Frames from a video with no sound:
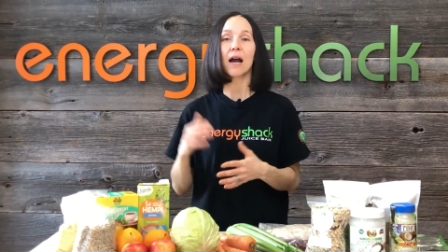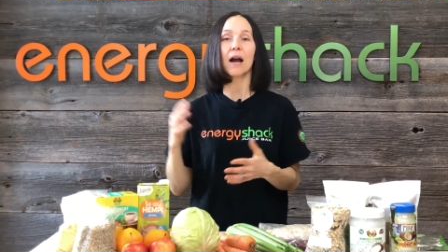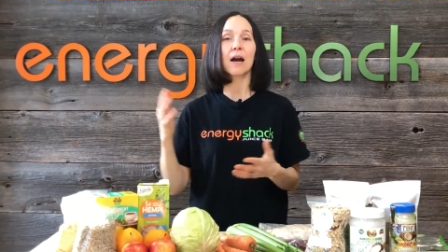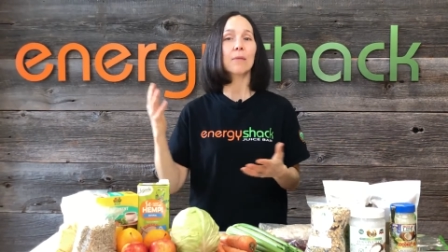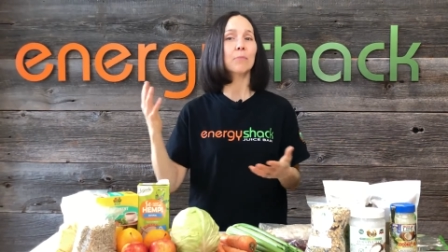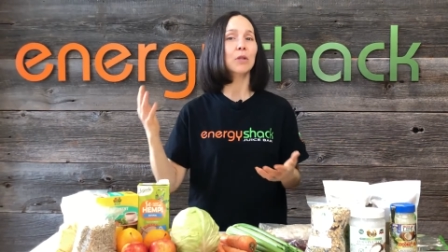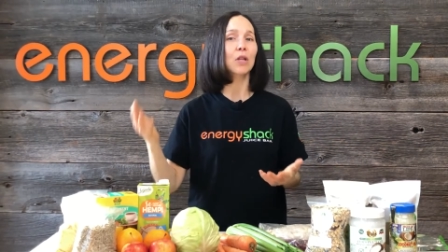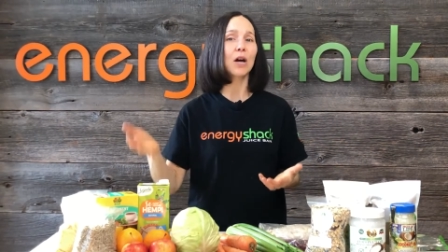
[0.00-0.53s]

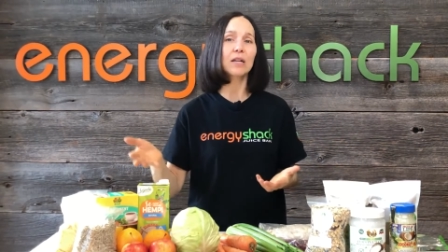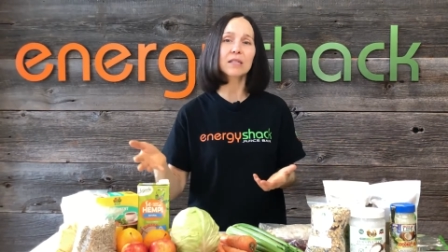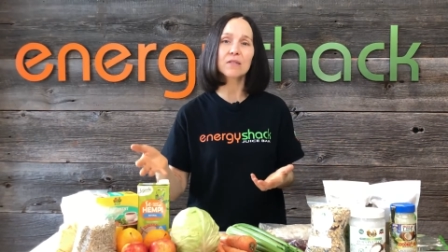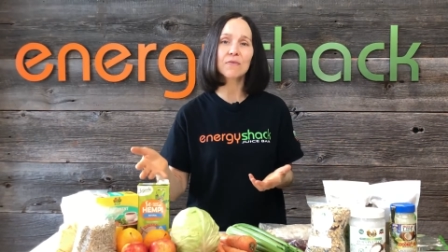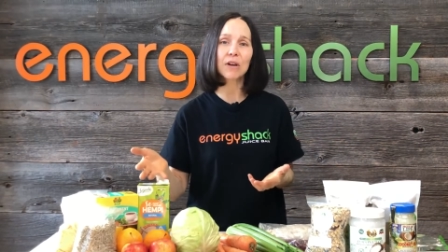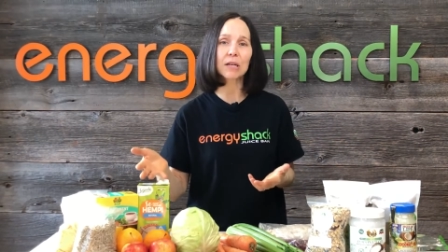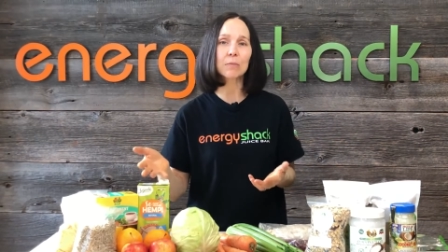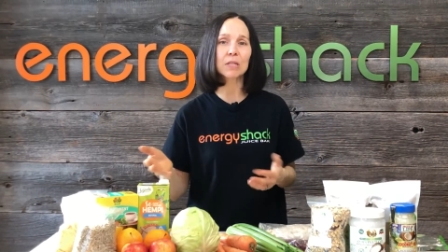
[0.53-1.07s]
Lots
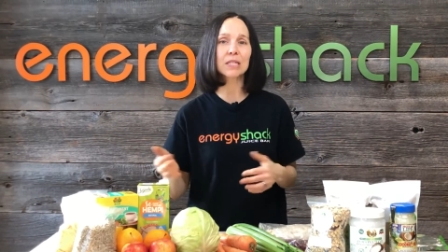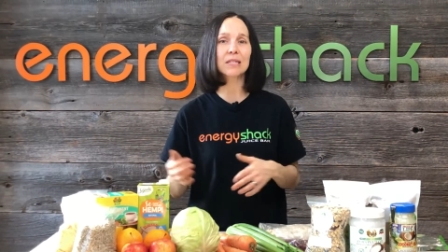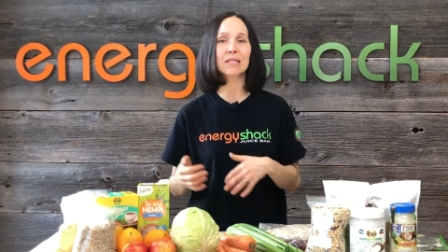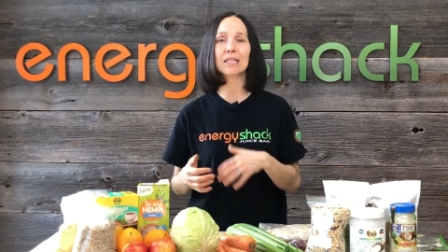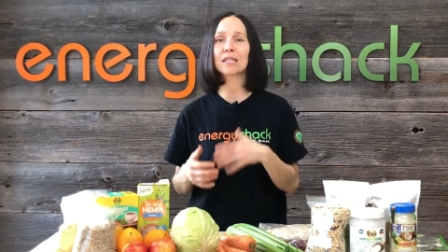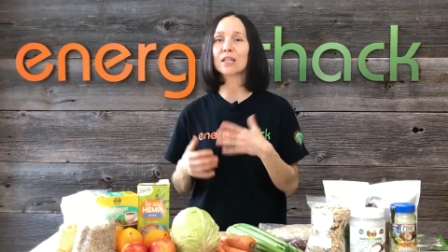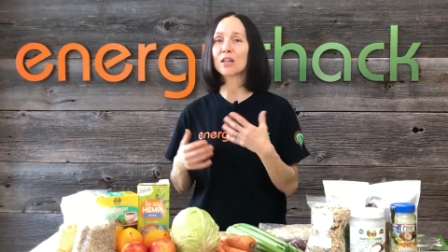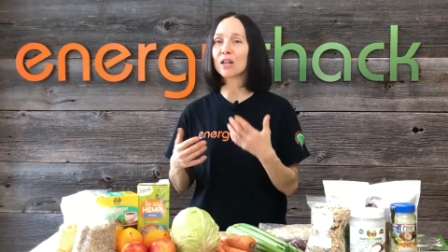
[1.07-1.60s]
of vitamin
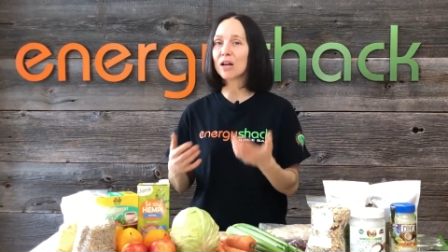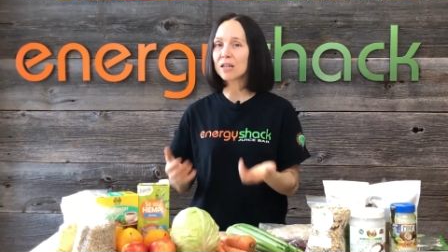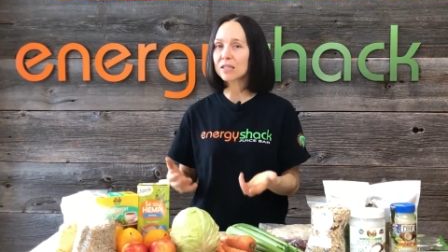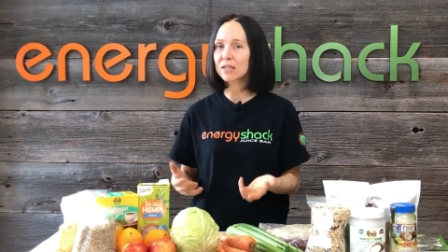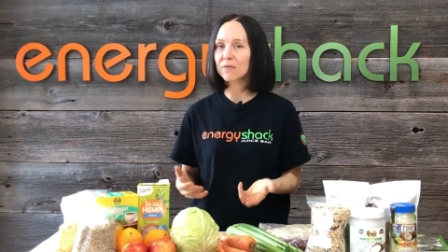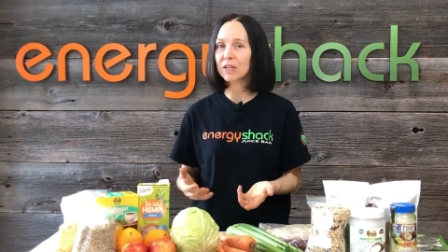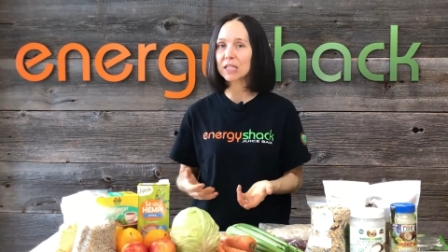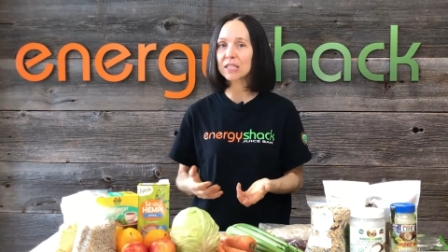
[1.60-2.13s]
C,
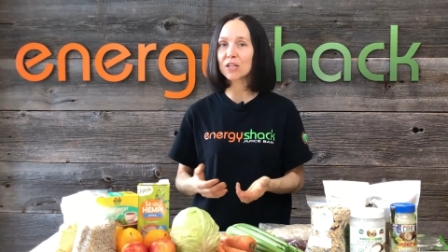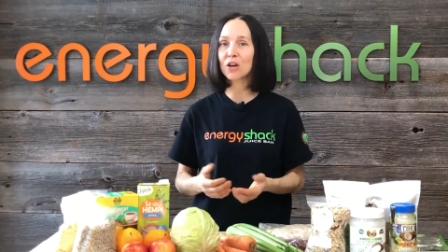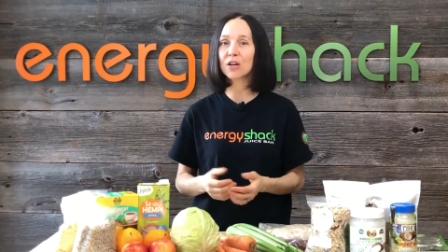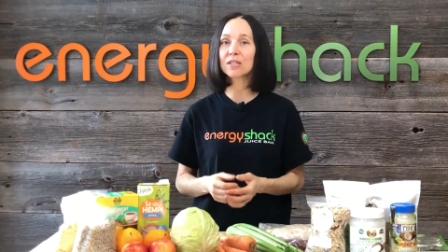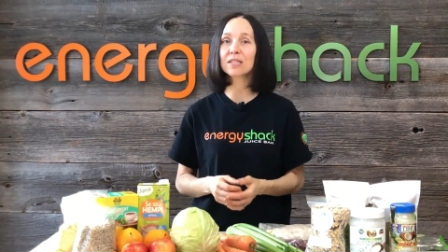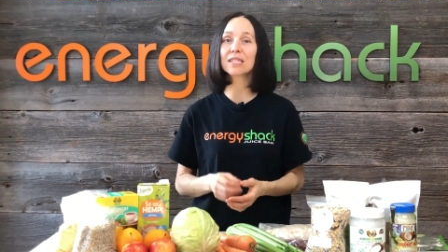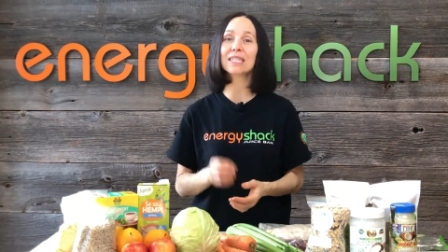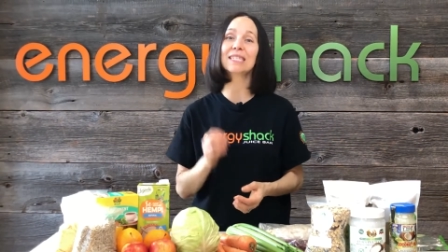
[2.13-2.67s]
lots of
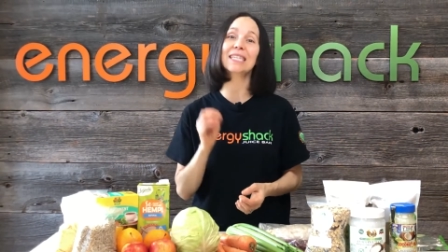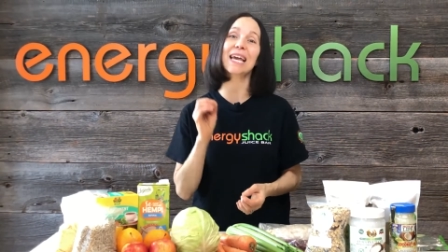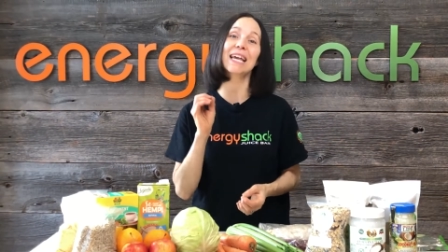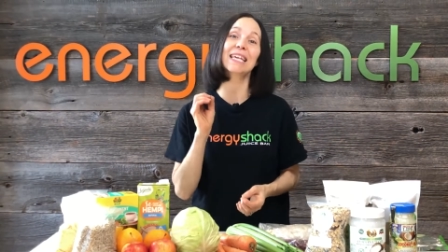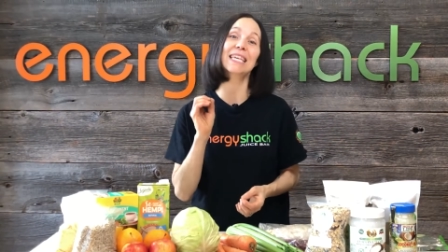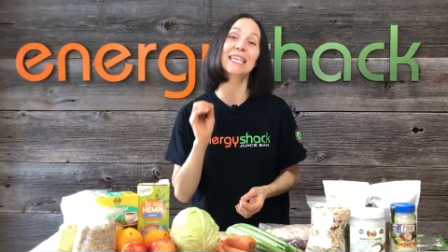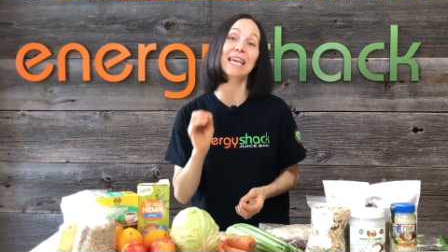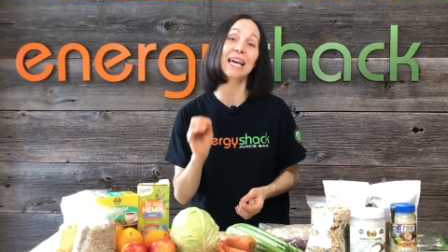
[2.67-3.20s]
antioxidants, and